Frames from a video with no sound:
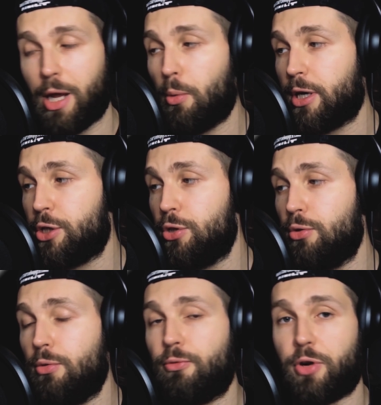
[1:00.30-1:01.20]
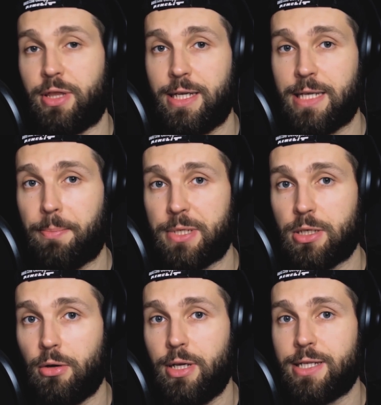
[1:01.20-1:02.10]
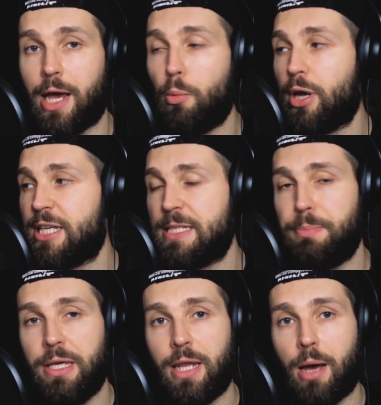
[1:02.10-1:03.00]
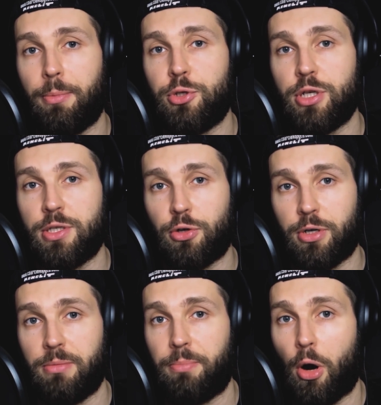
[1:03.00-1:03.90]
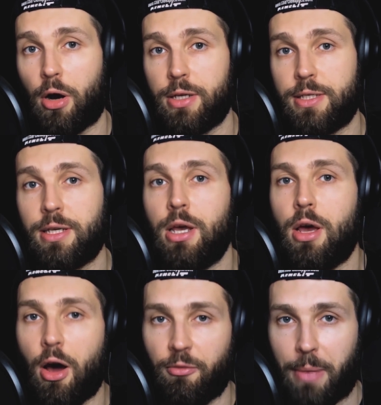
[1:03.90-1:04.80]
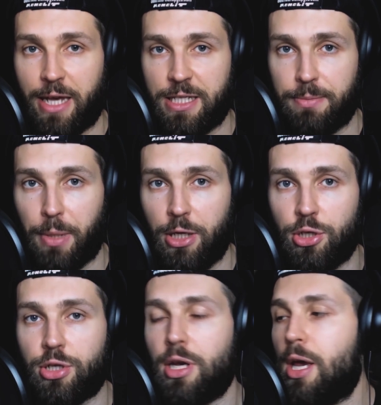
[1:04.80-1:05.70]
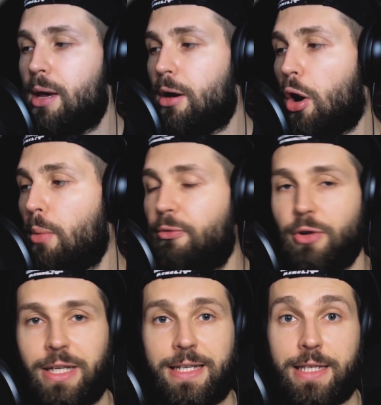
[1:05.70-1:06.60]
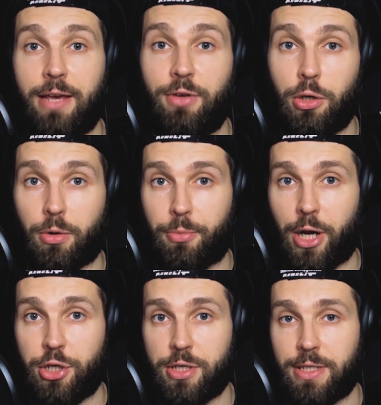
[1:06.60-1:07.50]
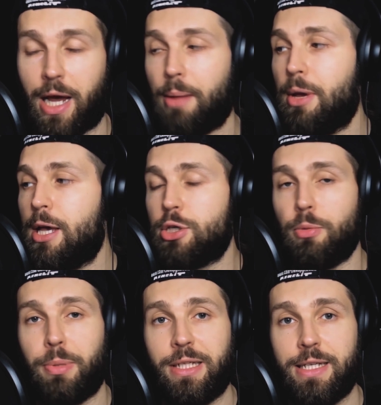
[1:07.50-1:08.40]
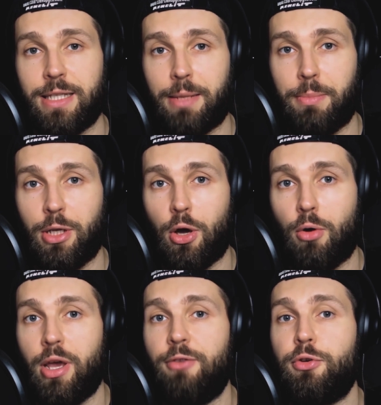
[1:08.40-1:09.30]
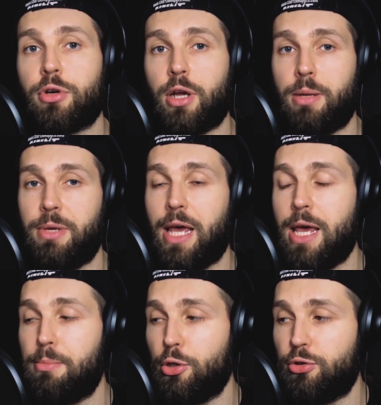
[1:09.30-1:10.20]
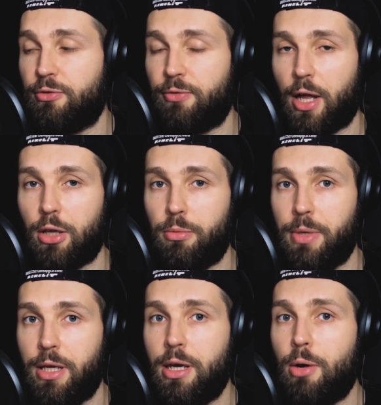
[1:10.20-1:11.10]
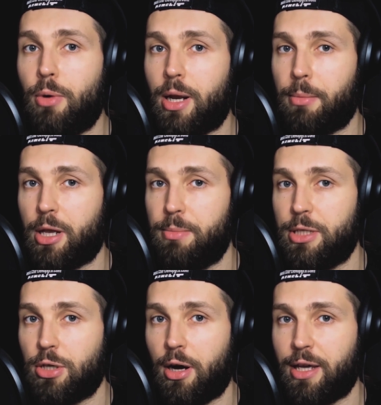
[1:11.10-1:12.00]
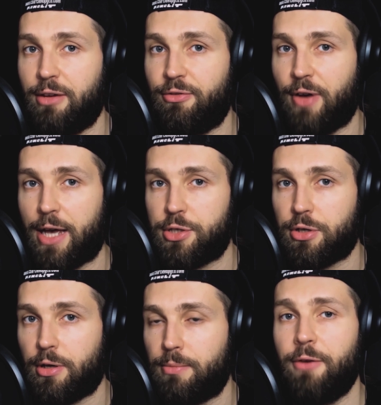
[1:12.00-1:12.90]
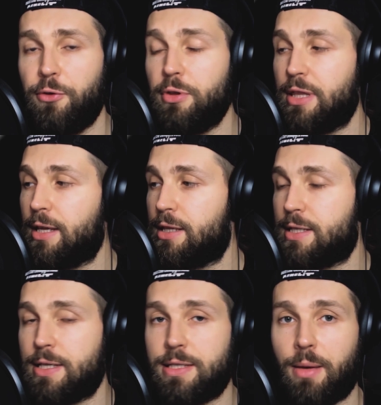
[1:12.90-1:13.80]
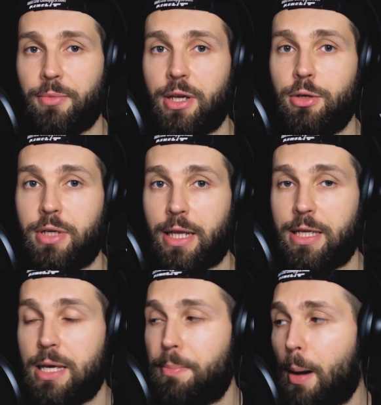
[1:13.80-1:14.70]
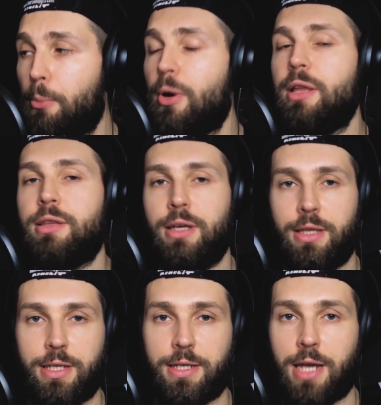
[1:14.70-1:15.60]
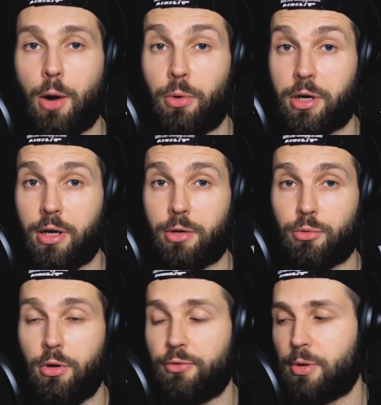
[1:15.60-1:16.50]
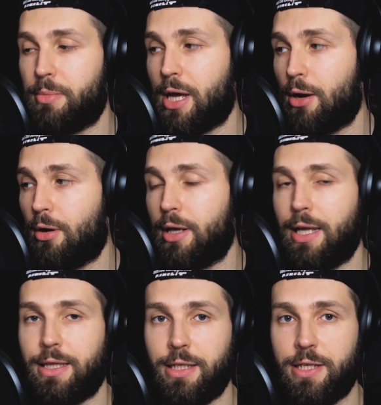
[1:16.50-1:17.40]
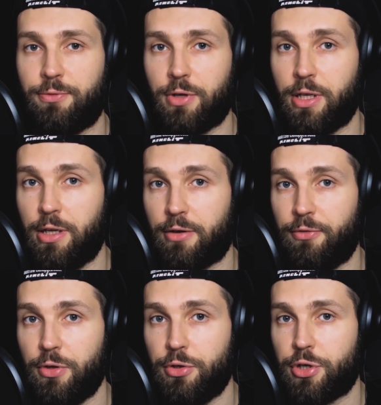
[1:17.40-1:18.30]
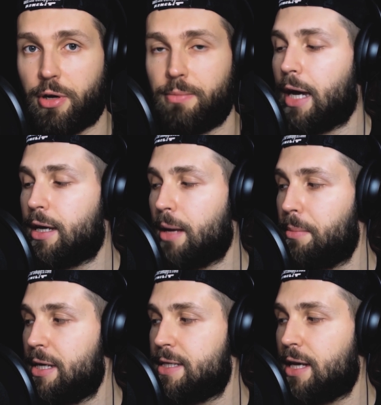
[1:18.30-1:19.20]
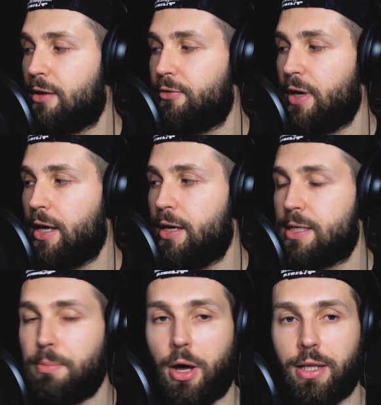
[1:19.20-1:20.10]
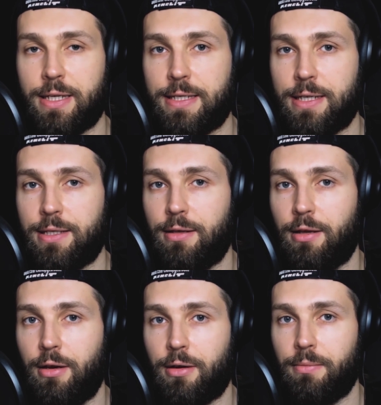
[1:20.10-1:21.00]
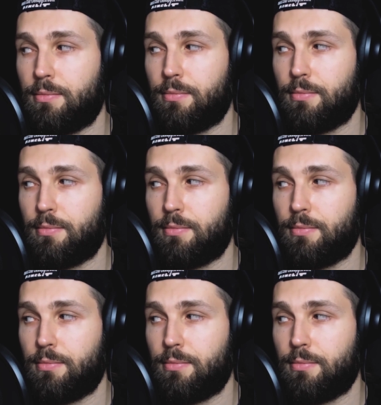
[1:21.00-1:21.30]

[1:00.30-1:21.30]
what I want to do for this episode is I want to speed up just certain parts of my speech, hopefully saving your precious time. So please let me know if you're going to be able to follow me when I'm going to be talking faster. If you think this is something you you can keep up with. This is how we're gonna roll from now on, at least for the near future. I got myself a small assistant here.